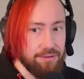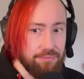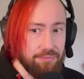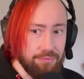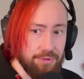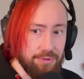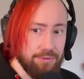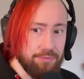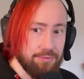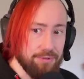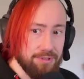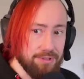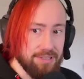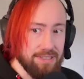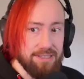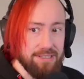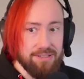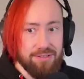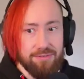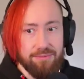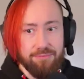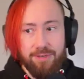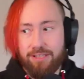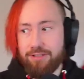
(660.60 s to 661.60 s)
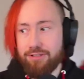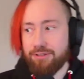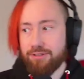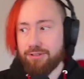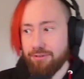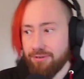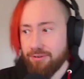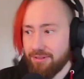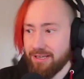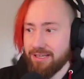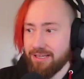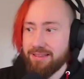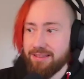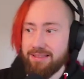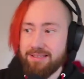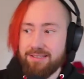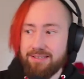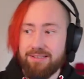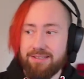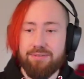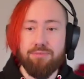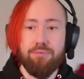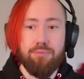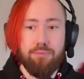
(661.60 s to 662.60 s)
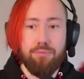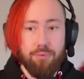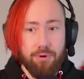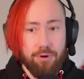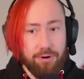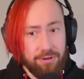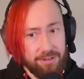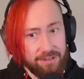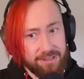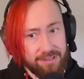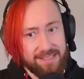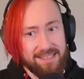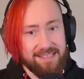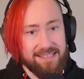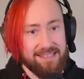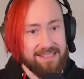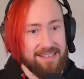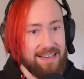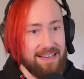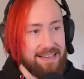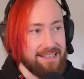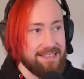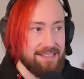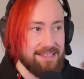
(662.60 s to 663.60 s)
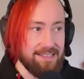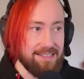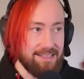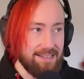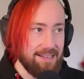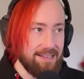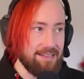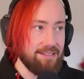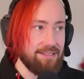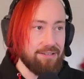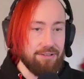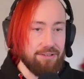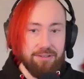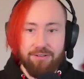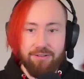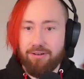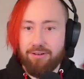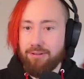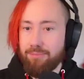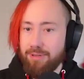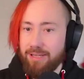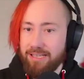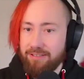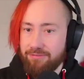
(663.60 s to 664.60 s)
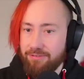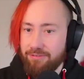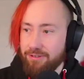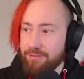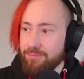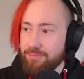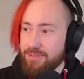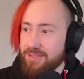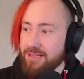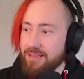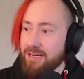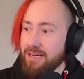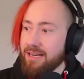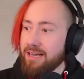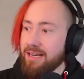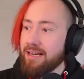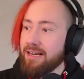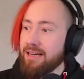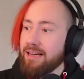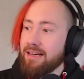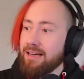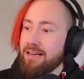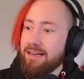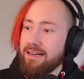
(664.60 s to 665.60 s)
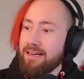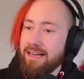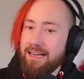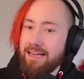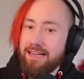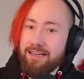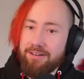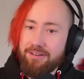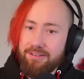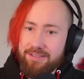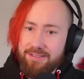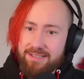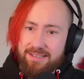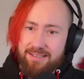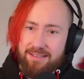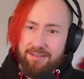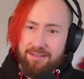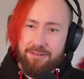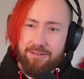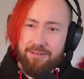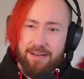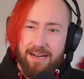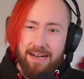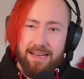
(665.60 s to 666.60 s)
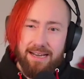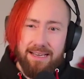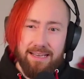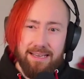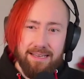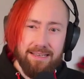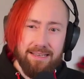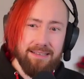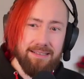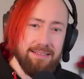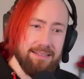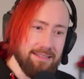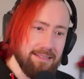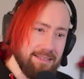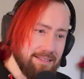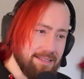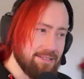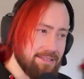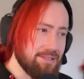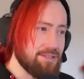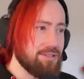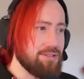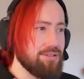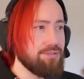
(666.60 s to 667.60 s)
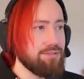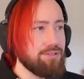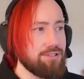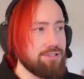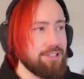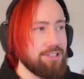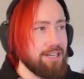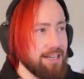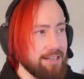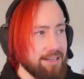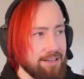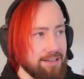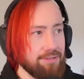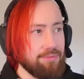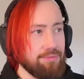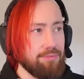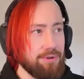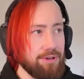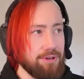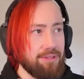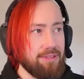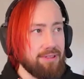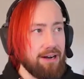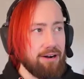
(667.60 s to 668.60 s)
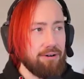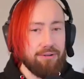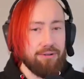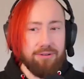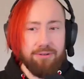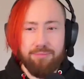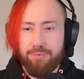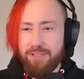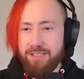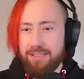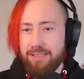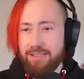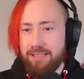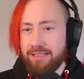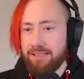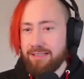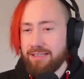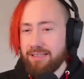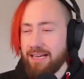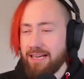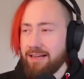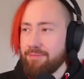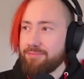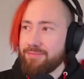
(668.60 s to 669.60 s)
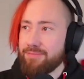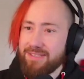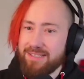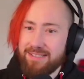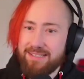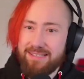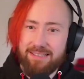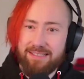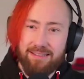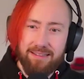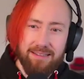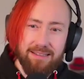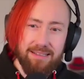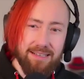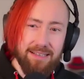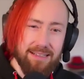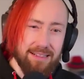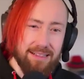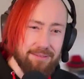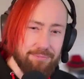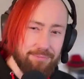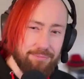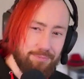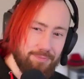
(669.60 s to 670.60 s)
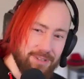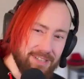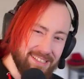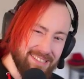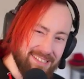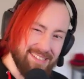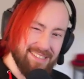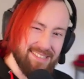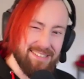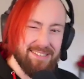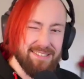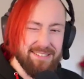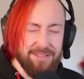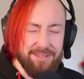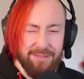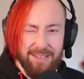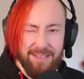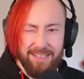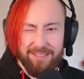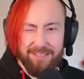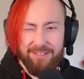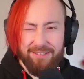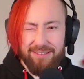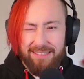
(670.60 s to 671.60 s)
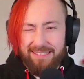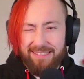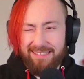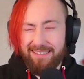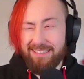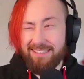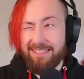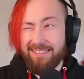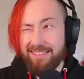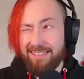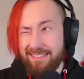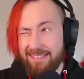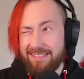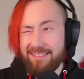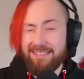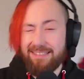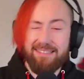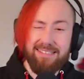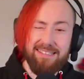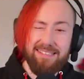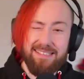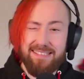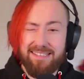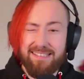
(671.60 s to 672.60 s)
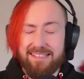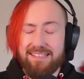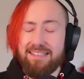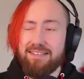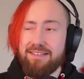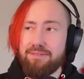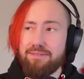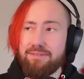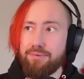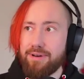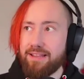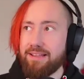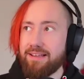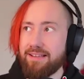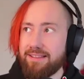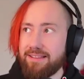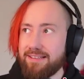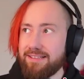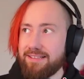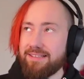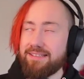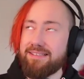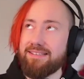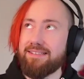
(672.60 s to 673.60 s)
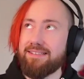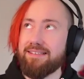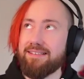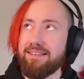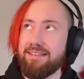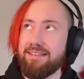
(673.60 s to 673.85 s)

we would need to make sure that this works as intended on all platforms. And also I need to check with our PAMs a little bit to actually see whether this